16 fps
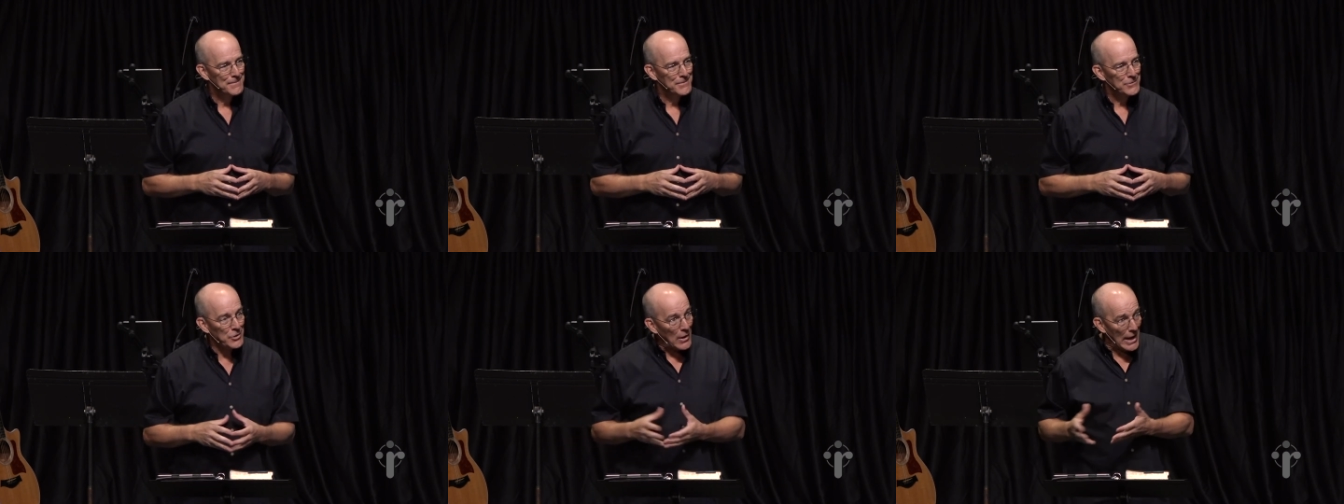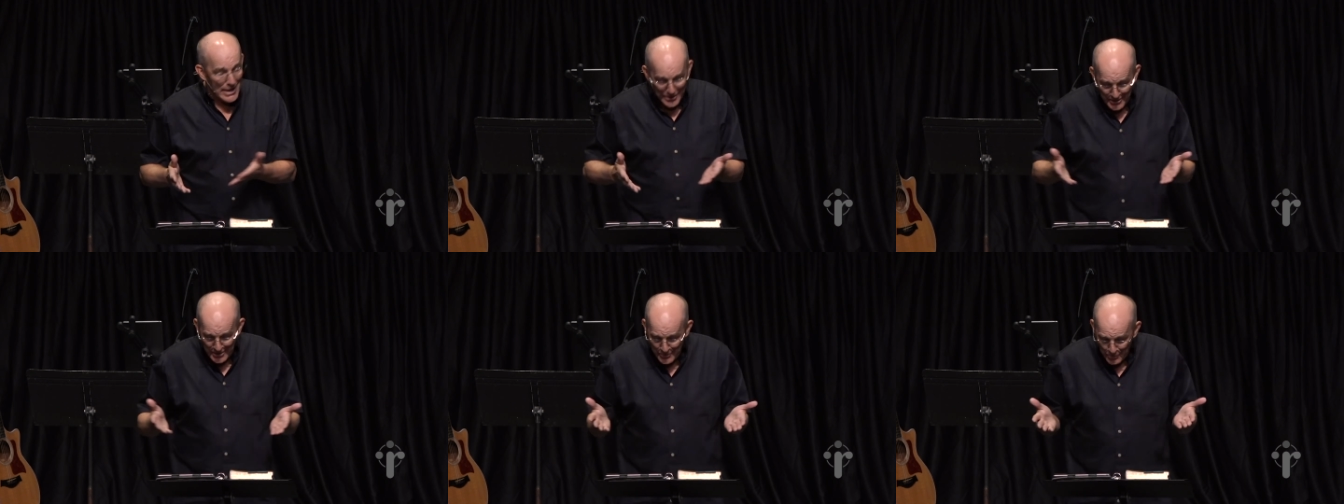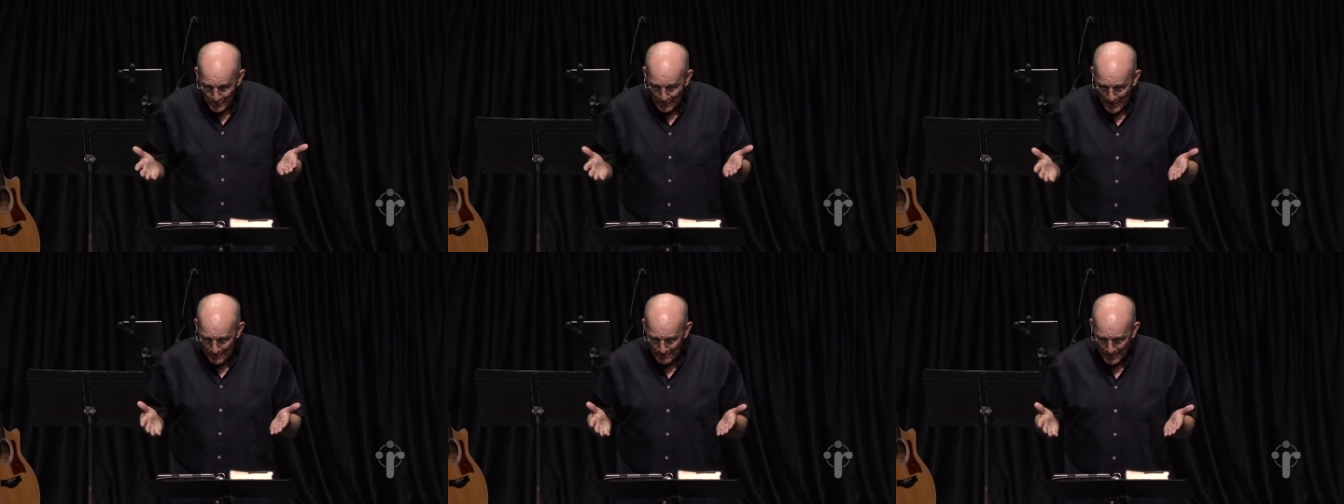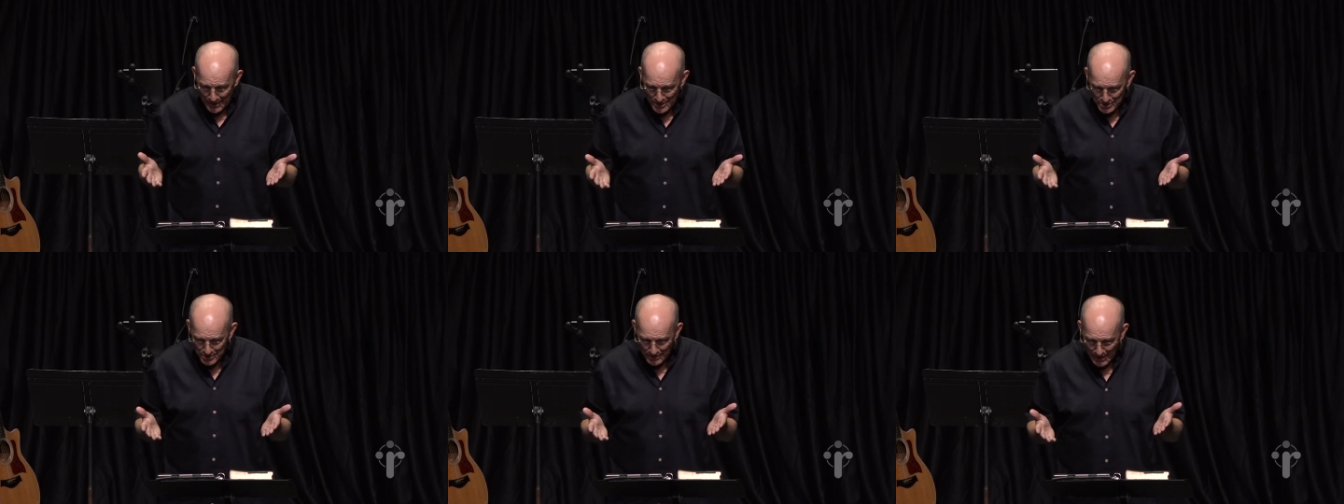So how did he remain
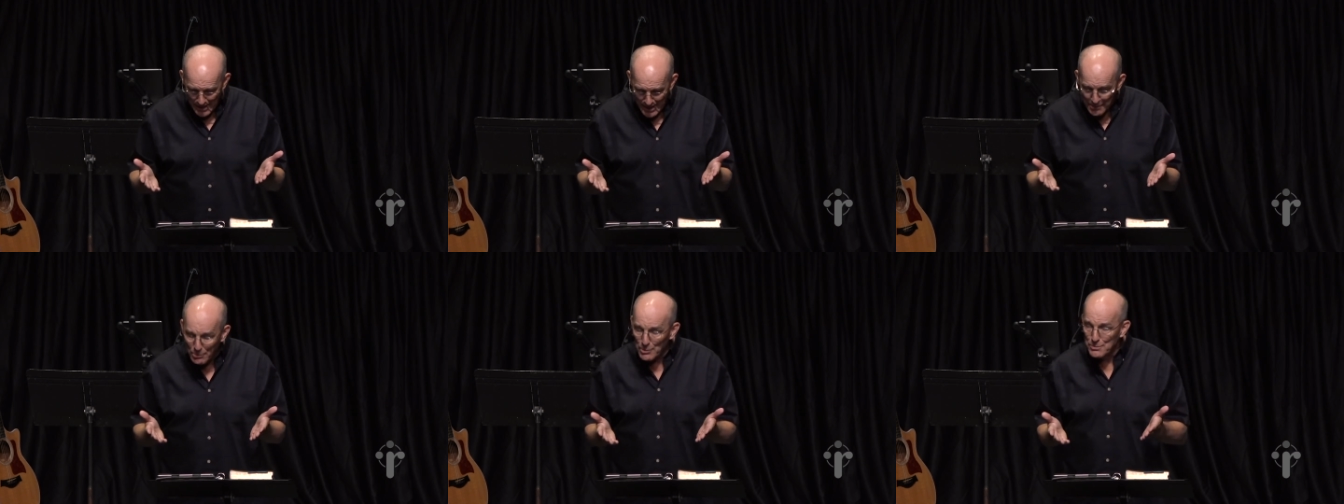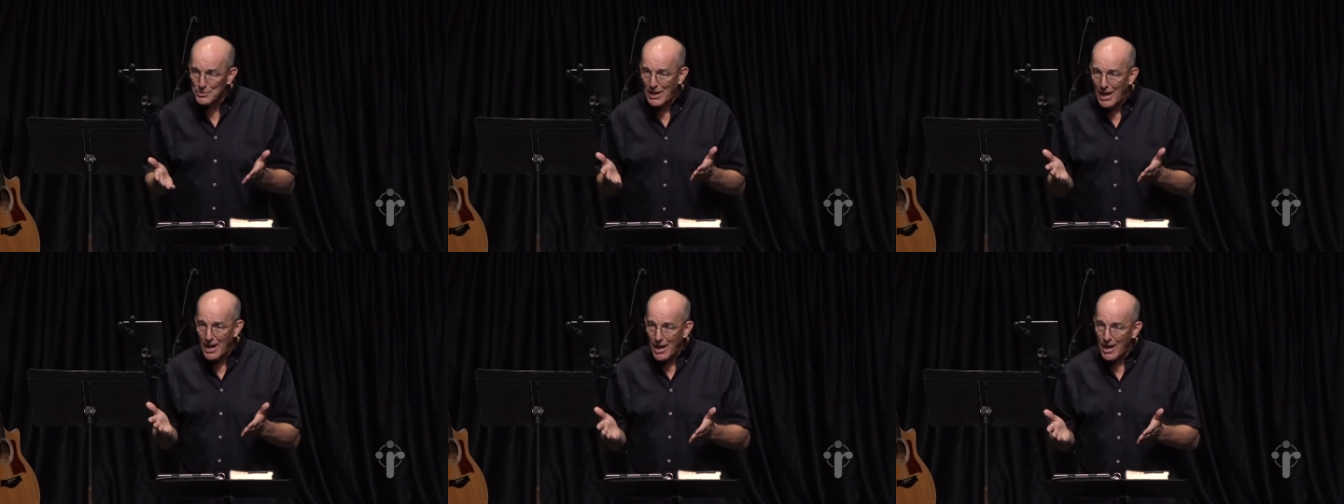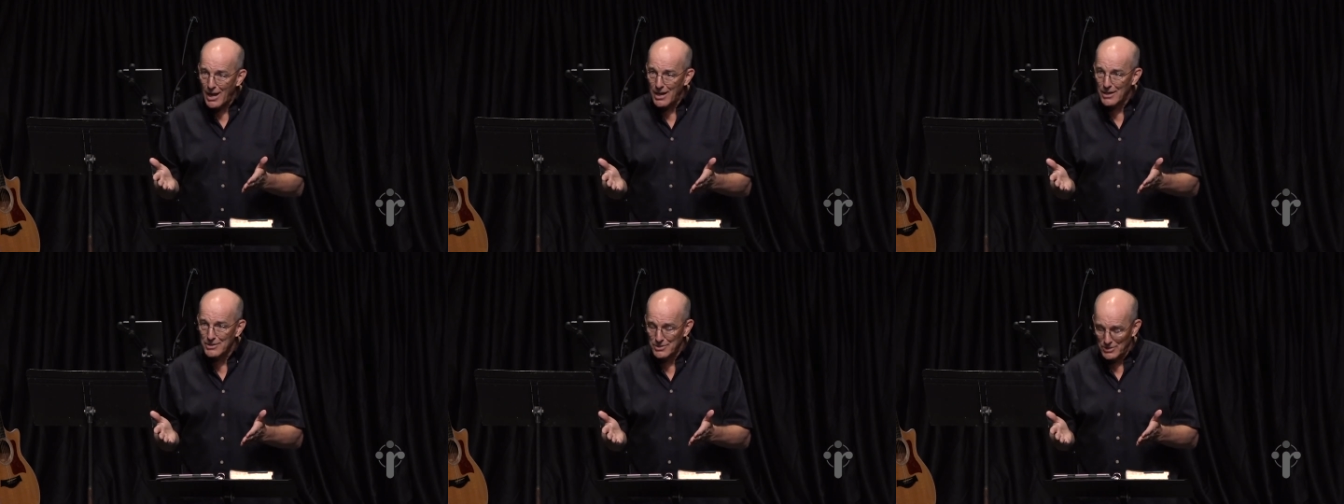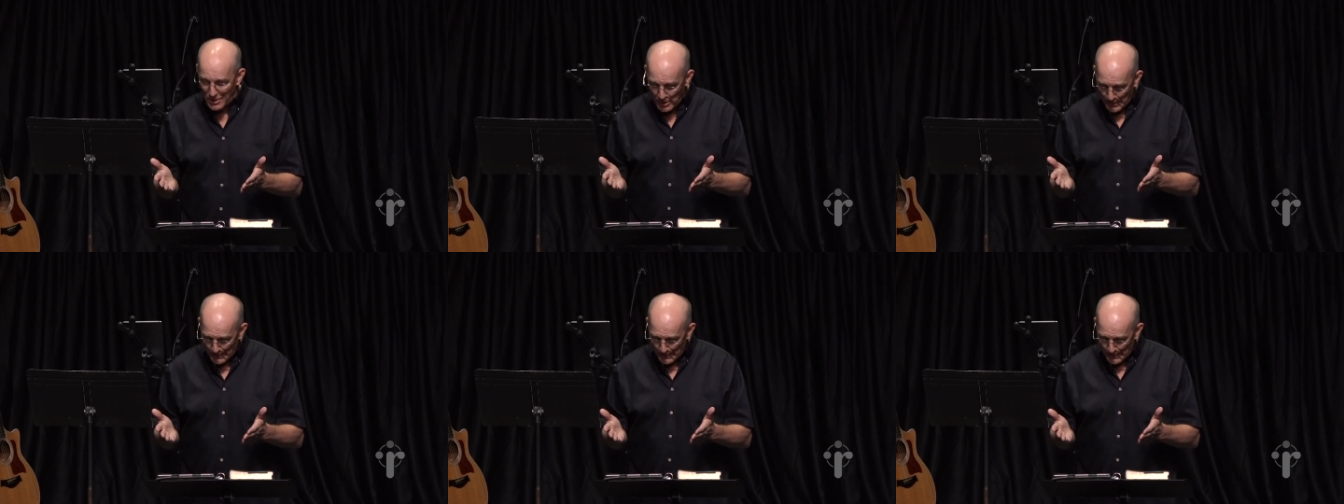patient? Abram's eyes